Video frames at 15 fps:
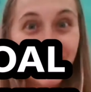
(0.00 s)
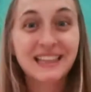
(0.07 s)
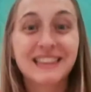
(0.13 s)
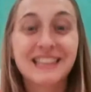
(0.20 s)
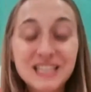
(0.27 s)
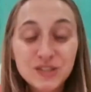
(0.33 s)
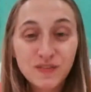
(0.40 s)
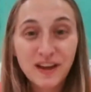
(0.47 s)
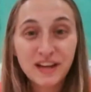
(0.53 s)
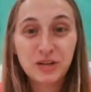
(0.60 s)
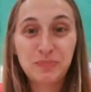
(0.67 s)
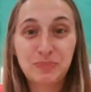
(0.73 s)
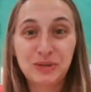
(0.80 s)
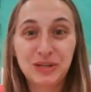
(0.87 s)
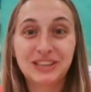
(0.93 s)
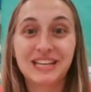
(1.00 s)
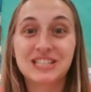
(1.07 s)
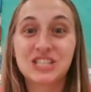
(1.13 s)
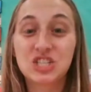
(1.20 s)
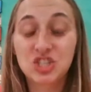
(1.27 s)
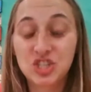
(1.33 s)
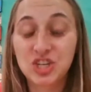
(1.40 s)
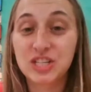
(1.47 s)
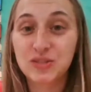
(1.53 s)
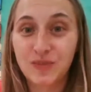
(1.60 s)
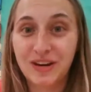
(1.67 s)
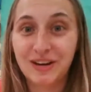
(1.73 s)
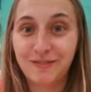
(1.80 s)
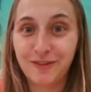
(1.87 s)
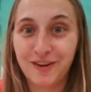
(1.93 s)
Let's find a book that's just
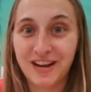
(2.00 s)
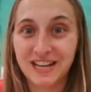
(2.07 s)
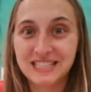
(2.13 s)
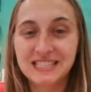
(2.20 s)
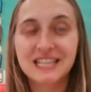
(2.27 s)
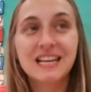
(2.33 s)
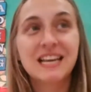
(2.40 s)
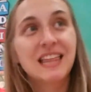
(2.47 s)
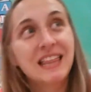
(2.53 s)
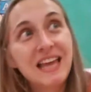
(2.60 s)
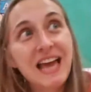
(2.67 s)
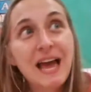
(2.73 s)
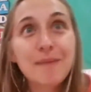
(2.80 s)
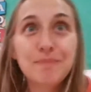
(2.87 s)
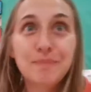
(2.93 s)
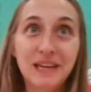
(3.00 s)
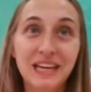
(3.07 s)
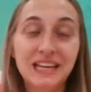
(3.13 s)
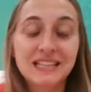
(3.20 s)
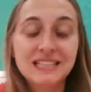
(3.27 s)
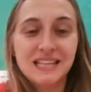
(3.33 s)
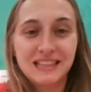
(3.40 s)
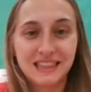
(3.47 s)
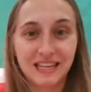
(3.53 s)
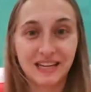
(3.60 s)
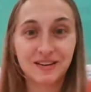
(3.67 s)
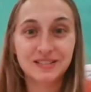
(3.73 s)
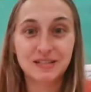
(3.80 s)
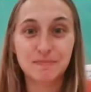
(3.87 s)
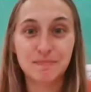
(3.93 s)
right for us. That means that
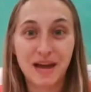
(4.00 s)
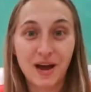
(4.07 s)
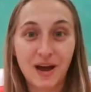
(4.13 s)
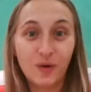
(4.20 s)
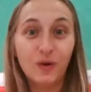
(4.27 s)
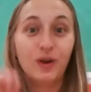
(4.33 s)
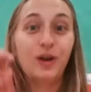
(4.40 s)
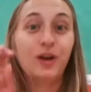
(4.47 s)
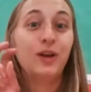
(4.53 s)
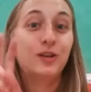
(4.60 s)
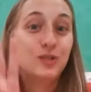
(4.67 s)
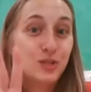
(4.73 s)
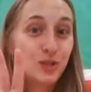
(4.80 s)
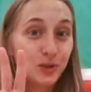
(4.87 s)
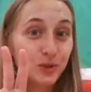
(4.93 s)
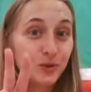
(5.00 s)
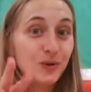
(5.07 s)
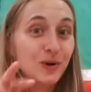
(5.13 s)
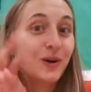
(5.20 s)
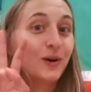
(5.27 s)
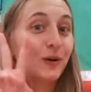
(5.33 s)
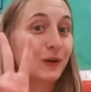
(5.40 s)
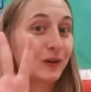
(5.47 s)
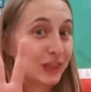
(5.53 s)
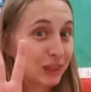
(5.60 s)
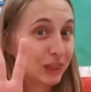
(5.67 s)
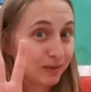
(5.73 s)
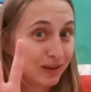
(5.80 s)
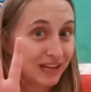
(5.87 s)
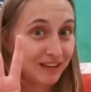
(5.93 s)
there's about 2 or
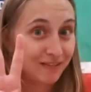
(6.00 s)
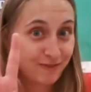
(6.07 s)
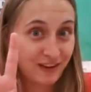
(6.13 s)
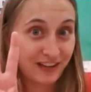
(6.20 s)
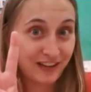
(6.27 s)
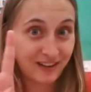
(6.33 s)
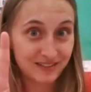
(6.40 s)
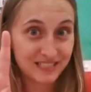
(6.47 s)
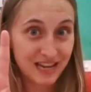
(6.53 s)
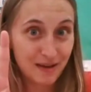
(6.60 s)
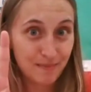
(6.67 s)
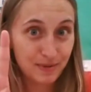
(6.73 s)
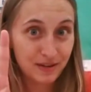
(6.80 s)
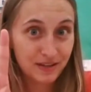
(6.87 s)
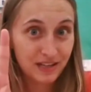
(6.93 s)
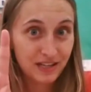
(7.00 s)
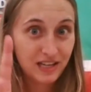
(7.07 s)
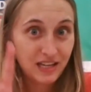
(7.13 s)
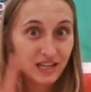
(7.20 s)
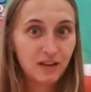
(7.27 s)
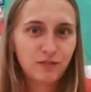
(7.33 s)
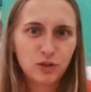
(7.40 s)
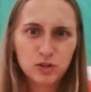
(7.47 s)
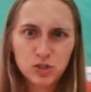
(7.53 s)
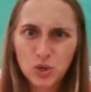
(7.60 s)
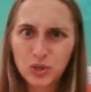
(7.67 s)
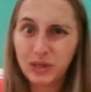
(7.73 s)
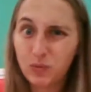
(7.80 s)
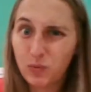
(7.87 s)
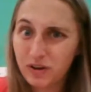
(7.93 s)
3 fingers up. If there's
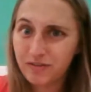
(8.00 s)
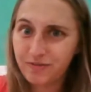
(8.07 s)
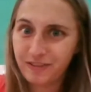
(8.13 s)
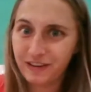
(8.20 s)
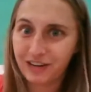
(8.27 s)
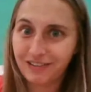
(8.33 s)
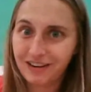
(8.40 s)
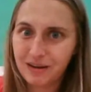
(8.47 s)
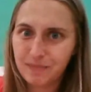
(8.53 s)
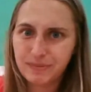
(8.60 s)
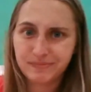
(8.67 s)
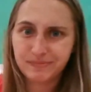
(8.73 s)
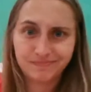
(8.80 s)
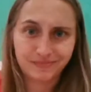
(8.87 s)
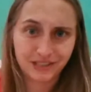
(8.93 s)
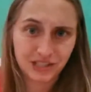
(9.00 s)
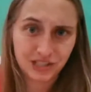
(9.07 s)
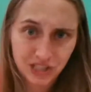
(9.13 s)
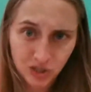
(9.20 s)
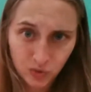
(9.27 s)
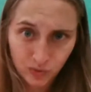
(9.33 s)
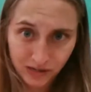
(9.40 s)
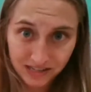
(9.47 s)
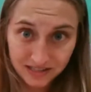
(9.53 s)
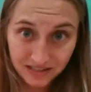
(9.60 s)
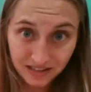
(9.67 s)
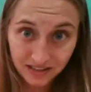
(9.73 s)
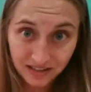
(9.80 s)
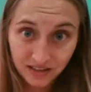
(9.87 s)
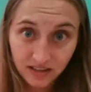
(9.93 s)
only 1 finger up, it's too
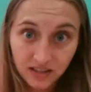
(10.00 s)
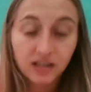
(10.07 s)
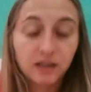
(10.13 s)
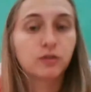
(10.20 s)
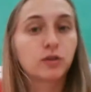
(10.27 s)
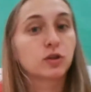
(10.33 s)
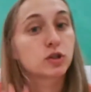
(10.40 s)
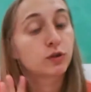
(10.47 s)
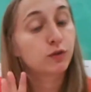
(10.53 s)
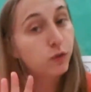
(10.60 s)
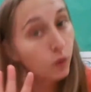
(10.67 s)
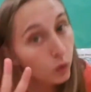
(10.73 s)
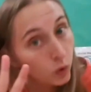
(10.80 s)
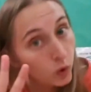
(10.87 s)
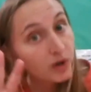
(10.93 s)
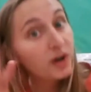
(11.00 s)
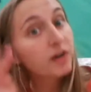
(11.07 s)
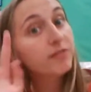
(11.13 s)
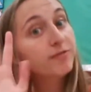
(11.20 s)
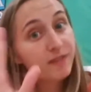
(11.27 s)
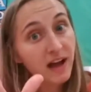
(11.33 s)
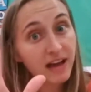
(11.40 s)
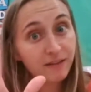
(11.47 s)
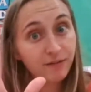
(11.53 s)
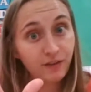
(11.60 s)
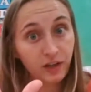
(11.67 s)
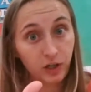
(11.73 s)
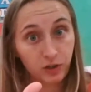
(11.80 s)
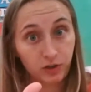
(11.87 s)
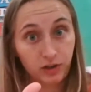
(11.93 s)
easy. If there's 4 or 5
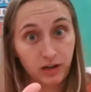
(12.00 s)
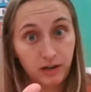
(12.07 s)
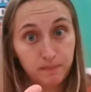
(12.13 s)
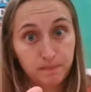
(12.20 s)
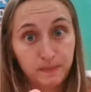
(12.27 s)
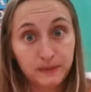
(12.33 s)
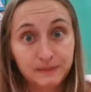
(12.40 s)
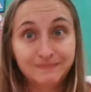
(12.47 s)
finger up,